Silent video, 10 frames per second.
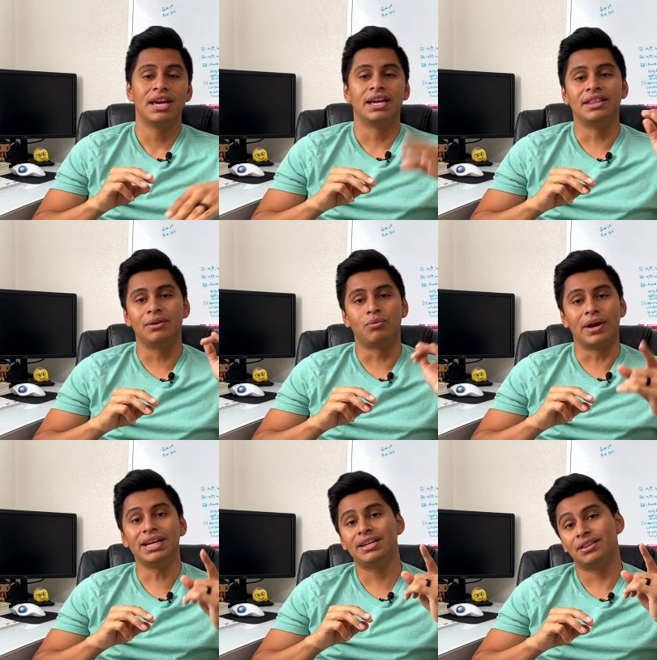and they
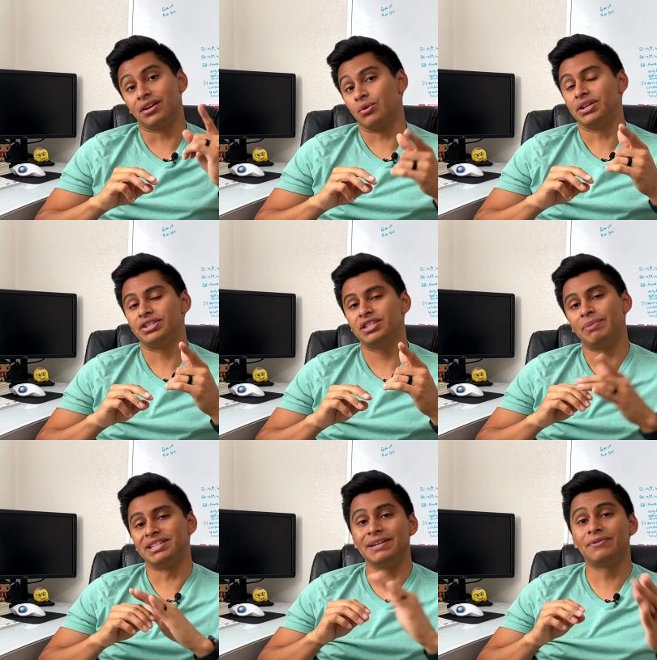rank their questions
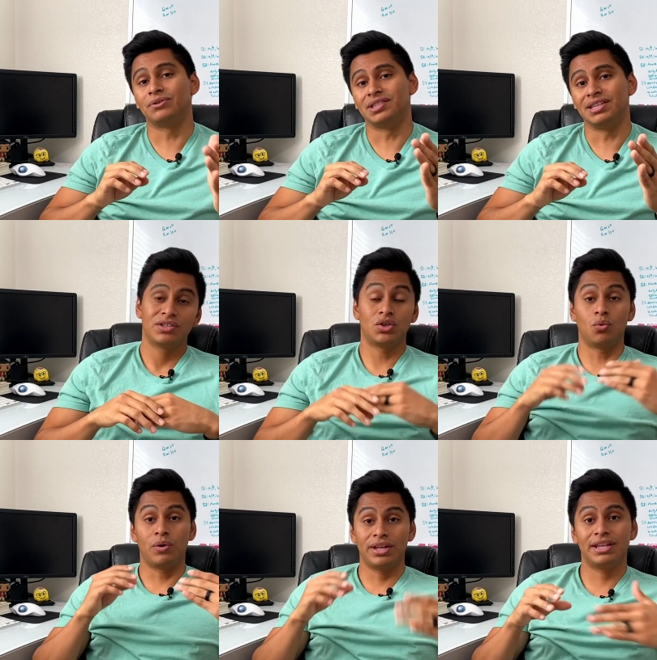by difficulty. So
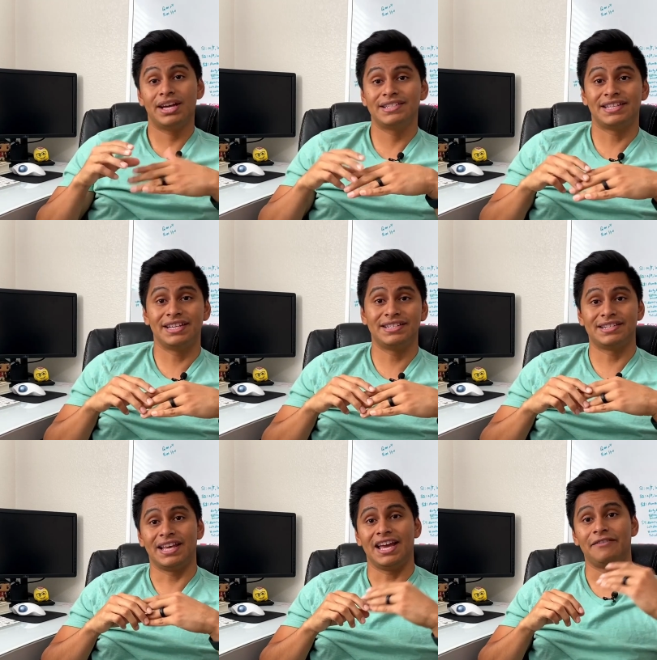one of the nice things is
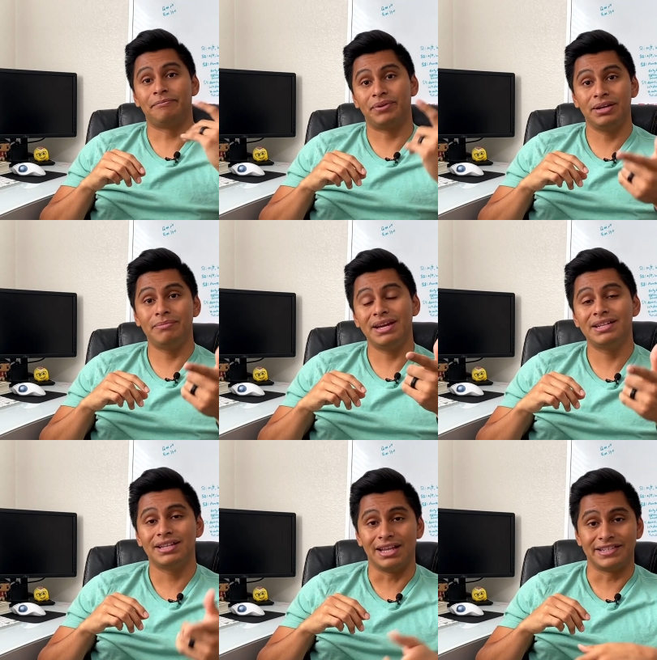they have
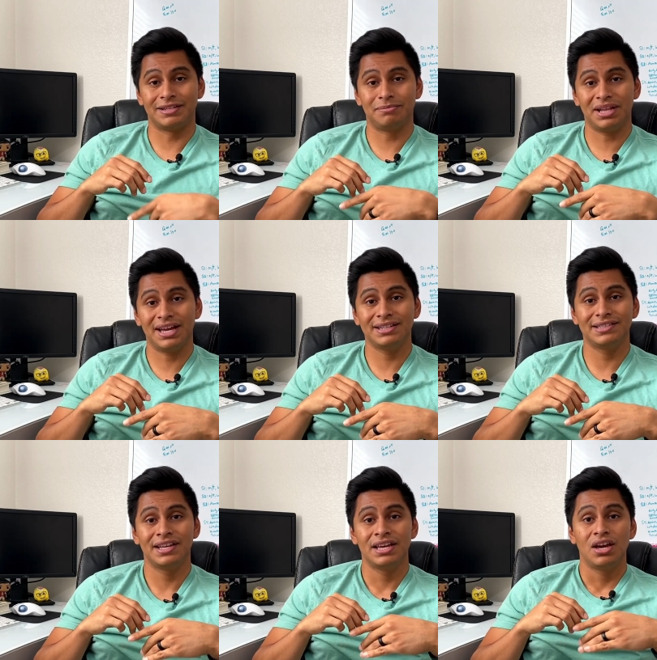pre-made lesson plans,
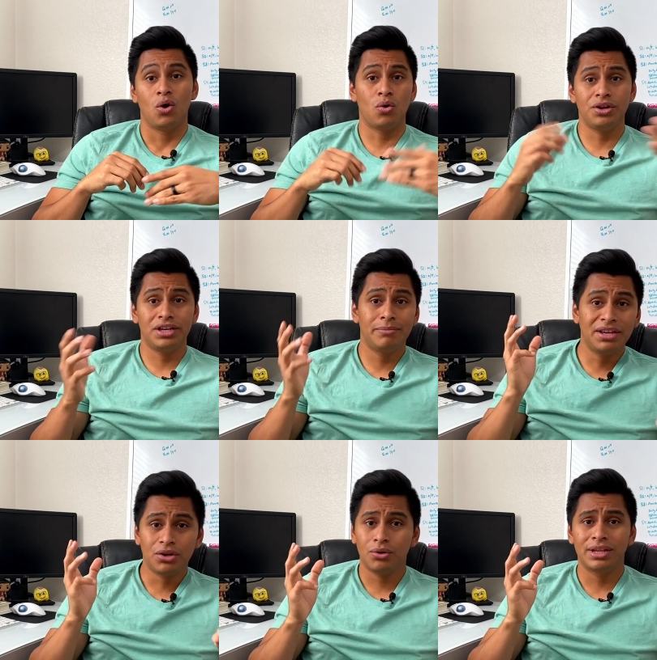or you can make
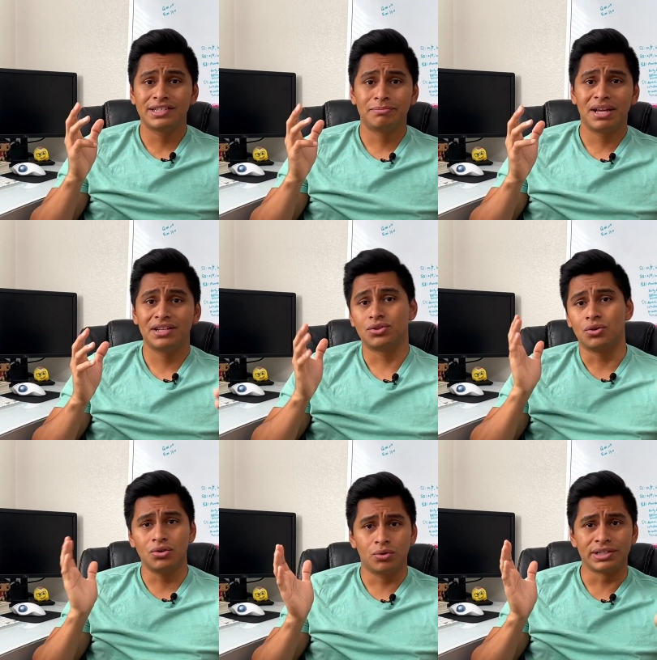your own lesson plans or
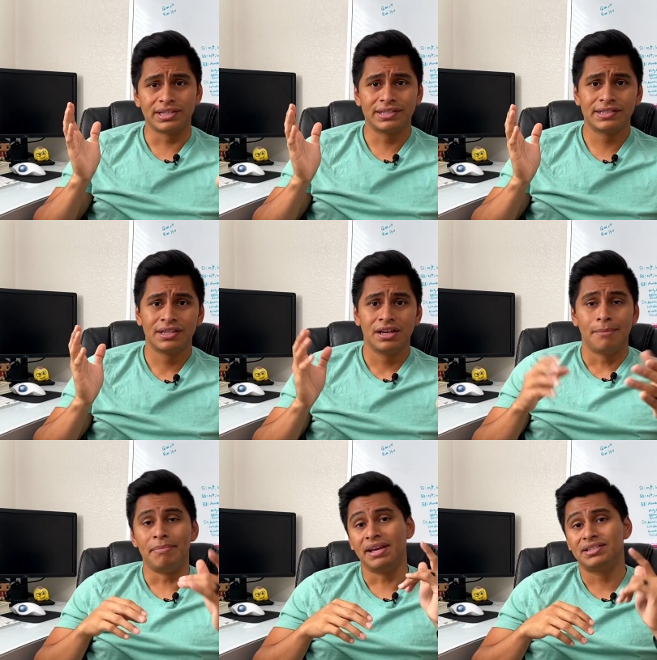own quizzes
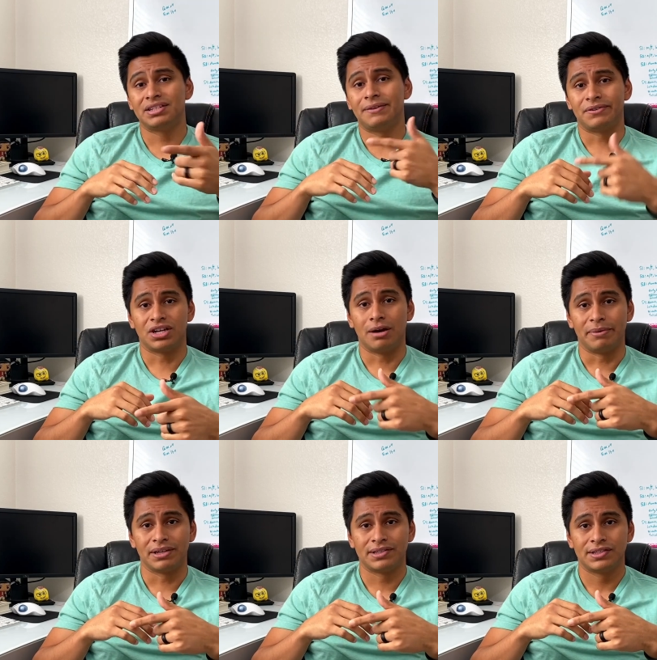based on different
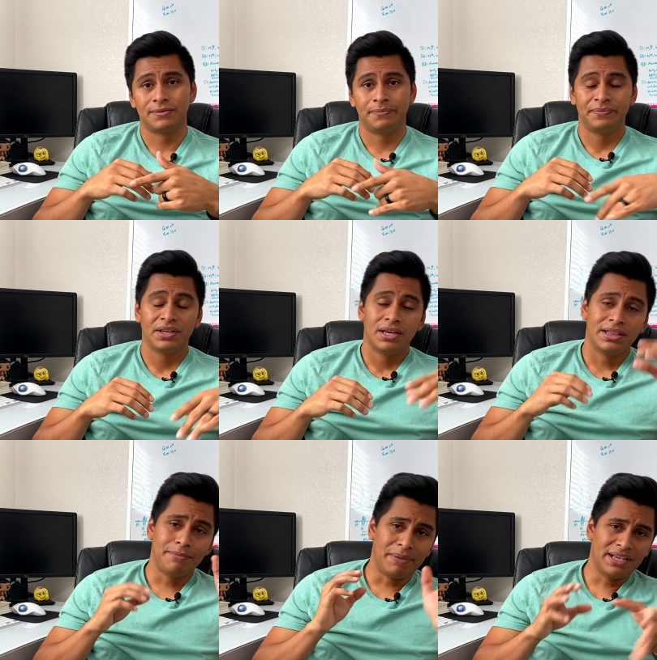topics.
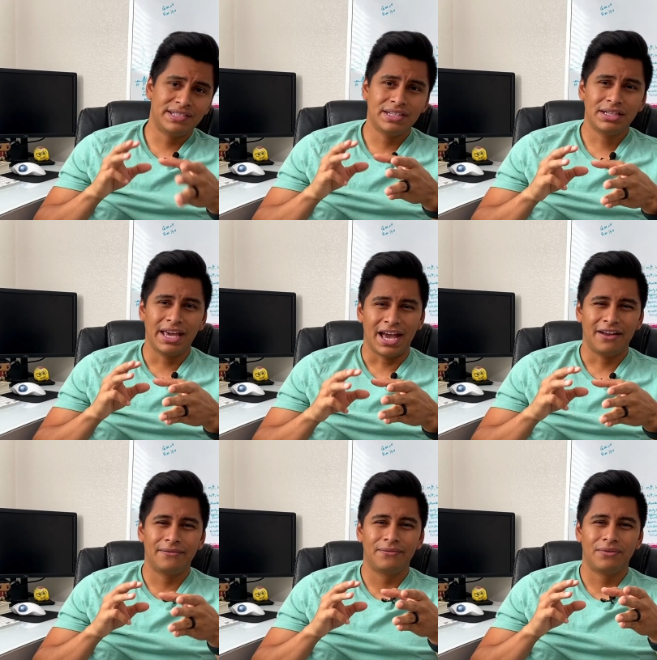They basically
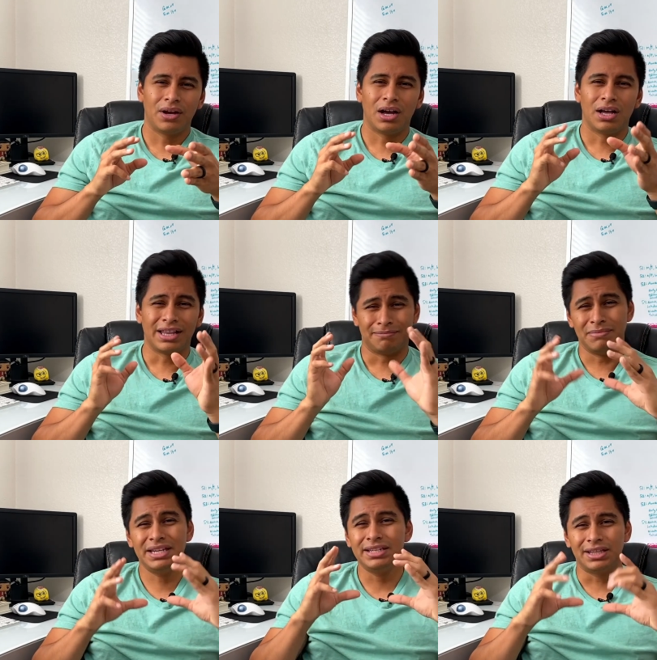have uh, like
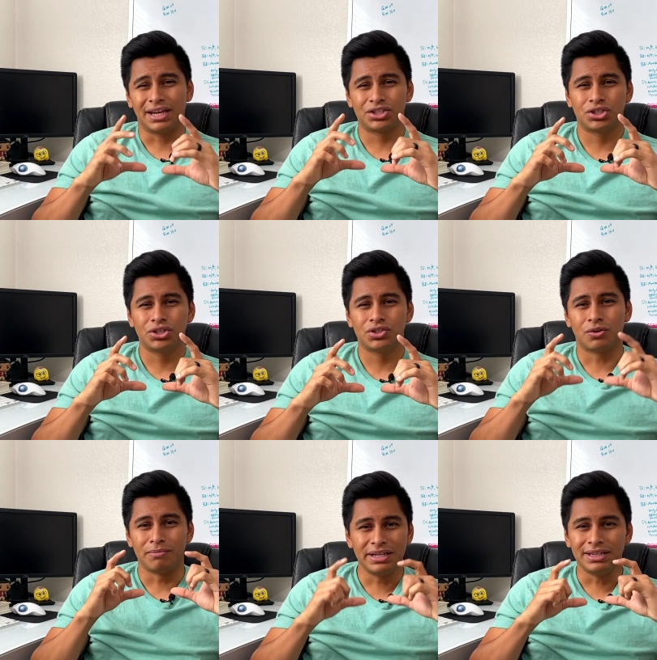mini lectures or
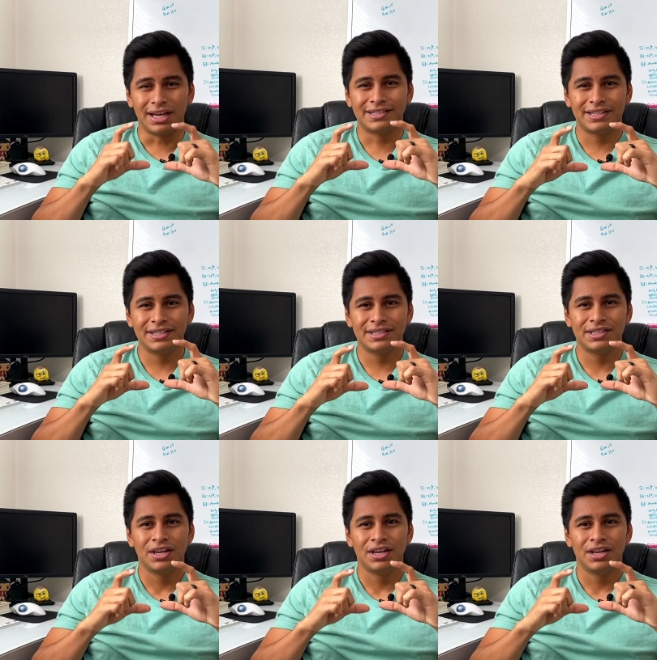mini lessons